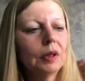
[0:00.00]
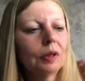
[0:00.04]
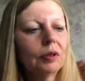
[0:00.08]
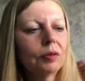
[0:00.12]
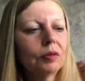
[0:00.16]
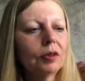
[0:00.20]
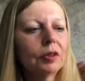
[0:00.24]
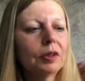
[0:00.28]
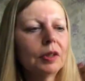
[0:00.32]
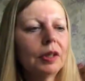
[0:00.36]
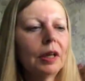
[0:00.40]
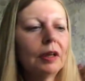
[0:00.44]

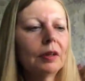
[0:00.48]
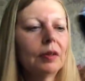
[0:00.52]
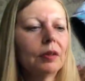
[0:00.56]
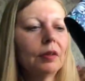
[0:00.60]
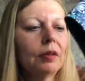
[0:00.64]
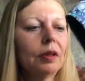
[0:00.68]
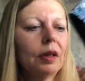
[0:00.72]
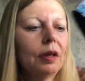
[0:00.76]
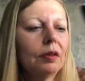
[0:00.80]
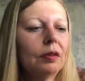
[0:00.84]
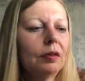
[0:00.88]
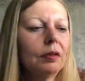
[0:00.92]
So yeah,
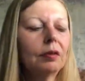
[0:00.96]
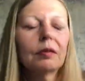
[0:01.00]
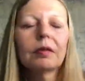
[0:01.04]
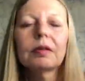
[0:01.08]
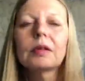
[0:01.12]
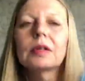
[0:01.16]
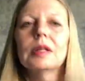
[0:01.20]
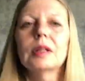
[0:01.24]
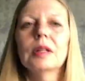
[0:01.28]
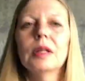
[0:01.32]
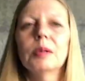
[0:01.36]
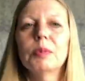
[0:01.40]
that
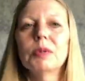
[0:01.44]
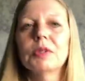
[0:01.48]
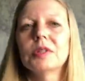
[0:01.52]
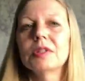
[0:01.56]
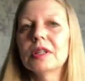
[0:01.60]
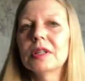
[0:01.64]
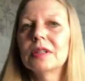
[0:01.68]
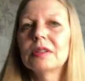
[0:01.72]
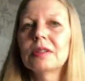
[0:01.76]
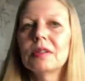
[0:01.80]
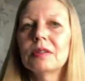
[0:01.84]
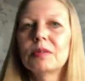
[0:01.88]

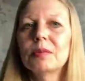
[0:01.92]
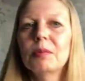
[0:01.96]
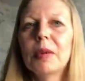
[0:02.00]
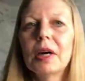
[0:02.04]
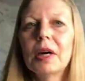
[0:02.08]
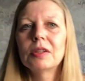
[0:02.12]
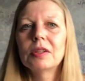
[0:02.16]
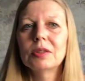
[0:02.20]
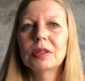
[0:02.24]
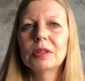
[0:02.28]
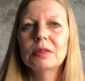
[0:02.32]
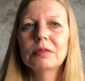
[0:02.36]
Liberty is
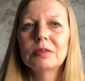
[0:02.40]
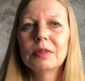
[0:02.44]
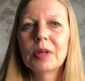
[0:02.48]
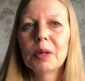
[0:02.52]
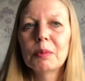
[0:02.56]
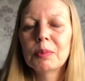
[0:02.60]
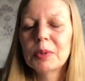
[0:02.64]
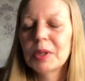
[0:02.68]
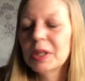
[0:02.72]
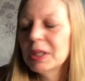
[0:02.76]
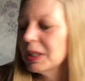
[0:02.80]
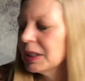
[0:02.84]
dream
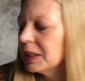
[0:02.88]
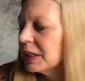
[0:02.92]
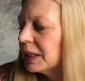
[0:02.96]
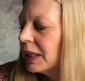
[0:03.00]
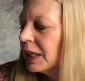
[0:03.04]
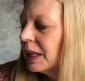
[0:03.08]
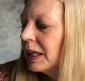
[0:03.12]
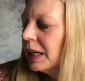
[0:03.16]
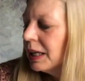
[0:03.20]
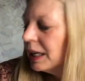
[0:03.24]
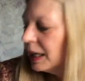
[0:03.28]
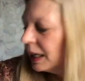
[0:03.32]
fabric.
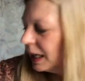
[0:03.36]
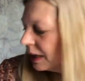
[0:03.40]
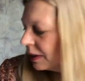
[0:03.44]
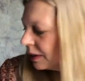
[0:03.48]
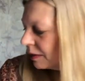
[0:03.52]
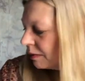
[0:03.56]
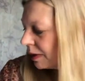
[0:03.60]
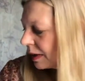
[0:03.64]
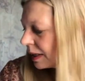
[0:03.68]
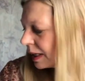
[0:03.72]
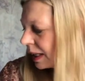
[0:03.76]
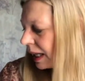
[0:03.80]
And
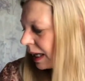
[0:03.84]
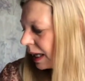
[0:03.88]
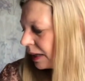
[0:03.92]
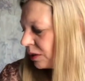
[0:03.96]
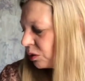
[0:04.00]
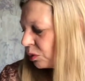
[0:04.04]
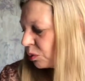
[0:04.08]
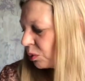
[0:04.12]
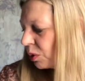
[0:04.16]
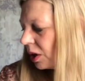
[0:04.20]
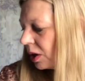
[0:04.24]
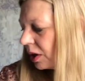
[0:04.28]
the very
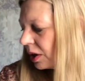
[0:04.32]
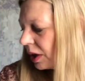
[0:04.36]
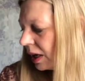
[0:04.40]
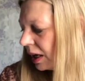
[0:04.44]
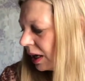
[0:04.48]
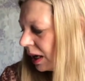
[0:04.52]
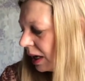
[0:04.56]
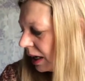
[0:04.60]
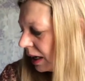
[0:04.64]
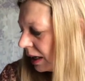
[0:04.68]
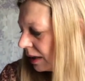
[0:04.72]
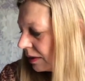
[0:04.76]
last one
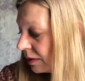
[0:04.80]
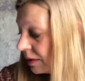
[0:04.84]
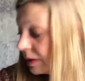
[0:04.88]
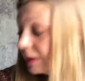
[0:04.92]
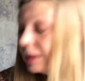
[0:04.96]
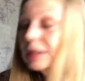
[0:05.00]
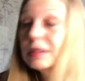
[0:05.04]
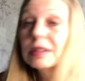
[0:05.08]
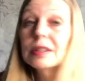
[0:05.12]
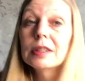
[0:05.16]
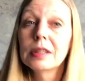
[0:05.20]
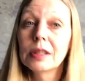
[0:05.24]
is,
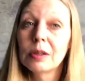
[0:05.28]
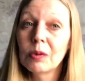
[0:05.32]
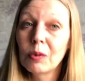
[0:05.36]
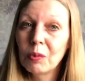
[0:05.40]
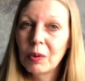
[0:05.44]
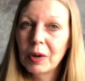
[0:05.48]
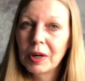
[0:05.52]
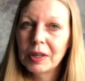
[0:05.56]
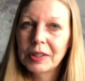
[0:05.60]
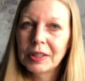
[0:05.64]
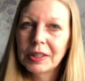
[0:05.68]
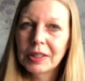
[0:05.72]

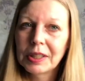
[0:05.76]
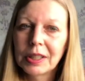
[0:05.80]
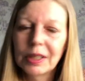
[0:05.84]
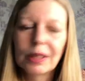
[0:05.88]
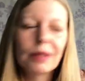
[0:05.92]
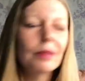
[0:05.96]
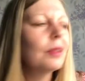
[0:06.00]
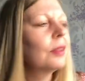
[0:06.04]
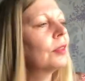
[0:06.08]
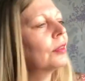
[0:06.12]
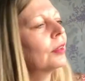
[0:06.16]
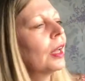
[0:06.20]
where do you
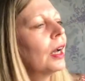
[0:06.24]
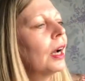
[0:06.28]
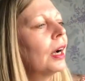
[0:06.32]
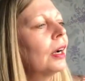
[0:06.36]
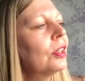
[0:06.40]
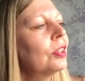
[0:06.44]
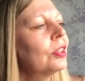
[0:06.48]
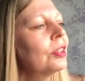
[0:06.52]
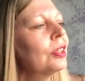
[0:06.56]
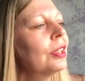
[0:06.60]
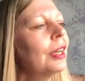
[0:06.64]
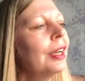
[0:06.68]
keep your
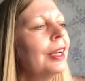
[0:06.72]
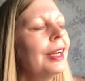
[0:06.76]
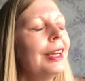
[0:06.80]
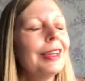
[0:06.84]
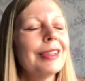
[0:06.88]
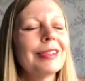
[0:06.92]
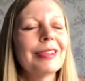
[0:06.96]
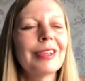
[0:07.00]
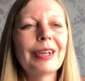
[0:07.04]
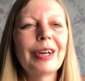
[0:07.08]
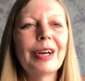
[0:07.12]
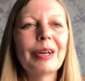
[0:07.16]
stash?
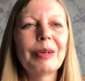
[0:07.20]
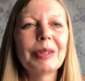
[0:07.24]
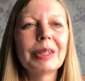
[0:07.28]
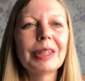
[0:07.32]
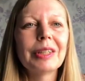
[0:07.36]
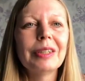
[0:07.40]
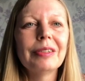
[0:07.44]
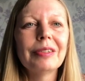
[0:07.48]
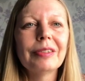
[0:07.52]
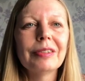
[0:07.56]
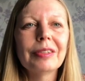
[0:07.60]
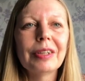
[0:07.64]
So I will
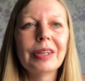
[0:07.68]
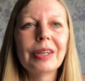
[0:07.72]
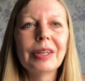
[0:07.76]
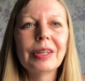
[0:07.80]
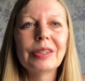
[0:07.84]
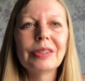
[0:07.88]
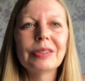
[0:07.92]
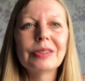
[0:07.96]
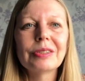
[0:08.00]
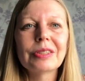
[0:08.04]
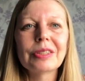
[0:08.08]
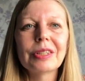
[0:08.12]

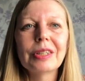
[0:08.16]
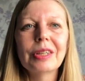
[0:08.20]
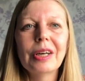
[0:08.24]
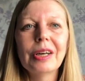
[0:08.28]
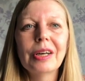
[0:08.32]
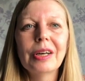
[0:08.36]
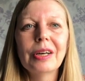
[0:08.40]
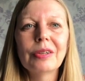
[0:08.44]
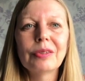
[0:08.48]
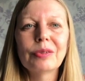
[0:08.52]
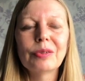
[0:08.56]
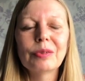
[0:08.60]
insert
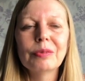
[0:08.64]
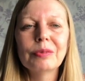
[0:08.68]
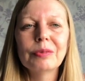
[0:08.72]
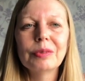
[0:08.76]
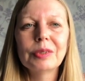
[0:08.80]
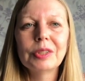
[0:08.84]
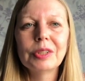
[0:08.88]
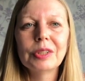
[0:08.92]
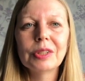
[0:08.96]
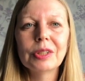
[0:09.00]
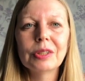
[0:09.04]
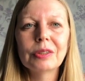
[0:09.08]
some
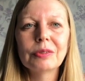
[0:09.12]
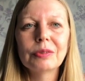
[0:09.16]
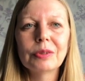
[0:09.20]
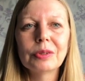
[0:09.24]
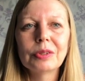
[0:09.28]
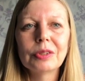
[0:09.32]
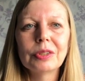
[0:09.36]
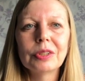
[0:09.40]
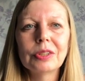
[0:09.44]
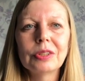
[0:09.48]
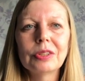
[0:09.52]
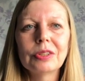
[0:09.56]
video
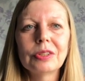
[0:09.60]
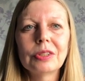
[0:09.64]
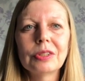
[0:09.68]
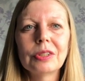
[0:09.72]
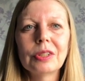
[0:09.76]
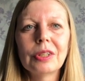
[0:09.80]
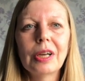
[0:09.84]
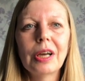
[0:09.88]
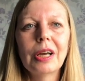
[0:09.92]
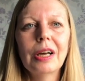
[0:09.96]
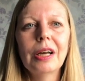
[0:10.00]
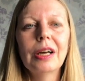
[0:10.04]
footage
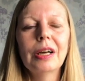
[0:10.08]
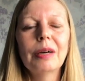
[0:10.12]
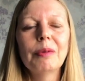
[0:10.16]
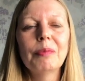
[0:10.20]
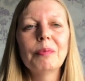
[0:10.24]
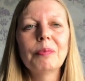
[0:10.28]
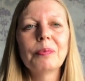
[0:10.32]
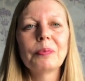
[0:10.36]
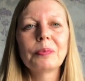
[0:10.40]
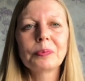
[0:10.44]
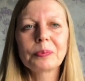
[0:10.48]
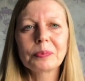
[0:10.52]

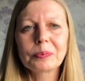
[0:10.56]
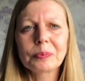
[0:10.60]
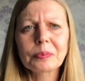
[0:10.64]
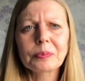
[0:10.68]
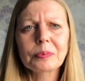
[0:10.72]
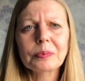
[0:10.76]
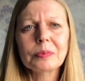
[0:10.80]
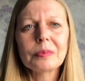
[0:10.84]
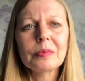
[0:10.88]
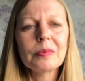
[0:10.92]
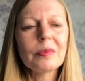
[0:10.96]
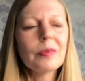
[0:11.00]

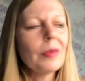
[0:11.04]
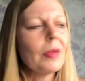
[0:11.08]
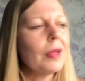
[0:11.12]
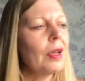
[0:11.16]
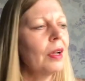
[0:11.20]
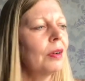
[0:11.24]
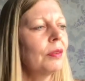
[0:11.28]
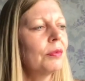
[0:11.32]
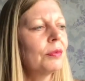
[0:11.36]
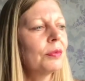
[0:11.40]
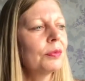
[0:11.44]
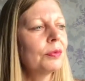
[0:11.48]

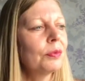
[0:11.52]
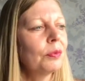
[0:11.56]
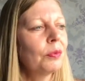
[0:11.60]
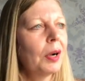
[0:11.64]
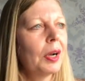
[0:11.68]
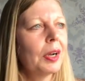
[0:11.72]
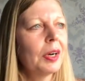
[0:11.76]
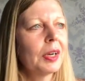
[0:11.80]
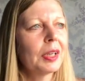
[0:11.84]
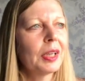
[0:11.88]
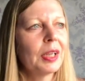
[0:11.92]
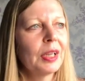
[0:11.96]
of
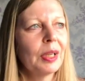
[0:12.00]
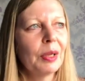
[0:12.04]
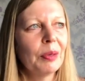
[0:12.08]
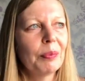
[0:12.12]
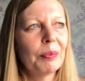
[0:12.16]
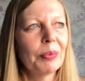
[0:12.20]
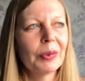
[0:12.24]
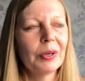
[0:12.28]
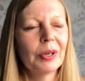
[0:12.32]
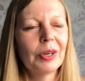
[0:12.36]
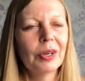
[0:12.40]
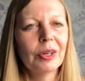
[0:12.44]
where I keep
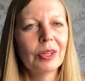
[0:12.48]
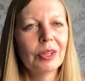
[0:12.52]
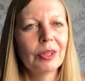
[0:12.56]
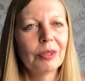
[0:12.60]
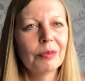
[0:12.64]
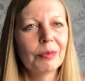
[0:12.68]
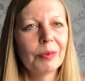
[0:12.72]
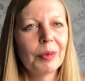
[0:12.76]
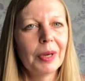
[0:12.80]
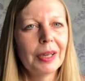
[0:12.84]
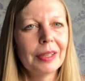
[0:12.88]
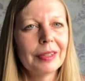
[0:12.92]
all
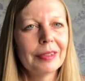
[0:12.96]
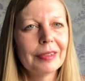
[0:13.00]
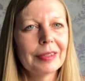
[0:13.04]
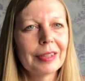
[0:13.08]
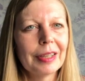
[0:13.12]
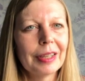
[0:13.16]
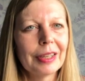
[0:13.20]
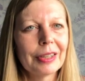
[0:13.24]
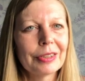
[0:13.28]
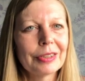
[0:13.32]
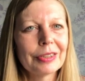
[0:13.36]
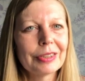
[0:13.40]
of my
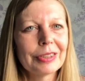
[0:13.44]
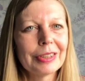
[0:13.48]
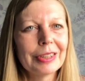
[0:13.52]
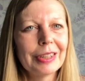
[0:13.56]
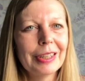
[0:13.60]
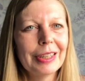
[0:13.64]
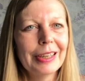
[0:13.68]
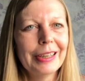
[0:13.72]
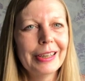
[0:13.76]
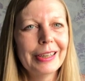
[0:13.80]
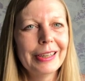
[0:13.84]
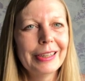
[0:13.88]
stash,
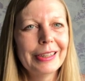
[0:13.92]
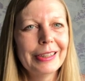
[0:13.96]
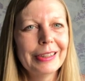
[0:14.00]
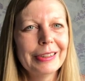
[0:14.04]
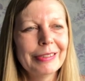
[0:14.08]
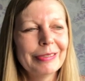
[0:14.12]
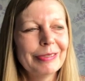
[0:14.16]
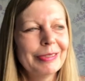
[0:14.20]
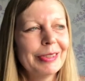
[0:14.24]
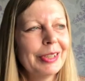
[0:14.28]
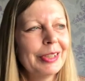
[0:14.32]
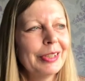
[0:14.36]

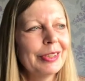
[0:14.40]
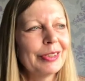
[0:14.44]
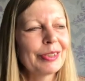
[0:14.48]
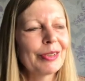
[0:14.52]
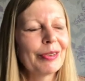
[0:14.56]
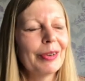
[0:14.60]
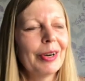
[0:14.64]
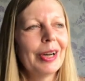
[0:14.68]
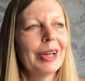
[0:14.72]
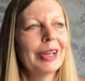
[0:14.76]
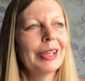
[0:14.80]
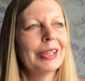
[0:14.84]
and it's
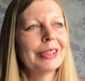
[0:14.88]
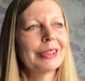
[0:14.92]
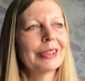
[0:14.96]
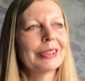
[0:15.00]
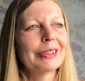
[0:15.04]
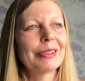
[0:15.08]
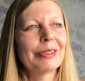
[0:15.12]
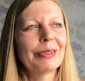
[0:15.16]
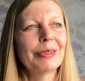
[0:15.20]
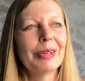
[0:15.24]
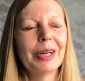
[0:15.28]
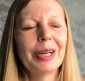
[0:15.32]
quite
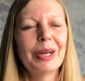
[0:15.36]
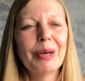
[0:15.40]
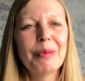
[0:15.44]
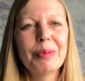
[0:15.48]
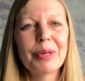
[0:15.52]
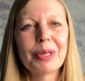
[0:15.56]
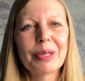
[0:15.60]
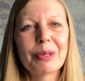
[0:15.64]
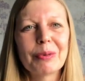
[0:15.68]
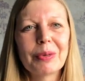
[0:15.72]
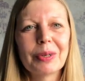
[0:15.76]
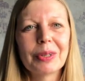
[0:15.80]
a
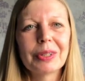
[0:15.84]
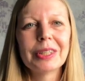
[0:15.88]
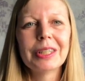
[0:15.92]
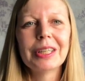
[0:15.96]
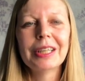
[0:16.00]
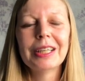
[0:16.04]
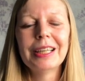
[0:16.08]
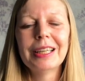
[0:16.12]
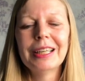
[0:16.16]
big one.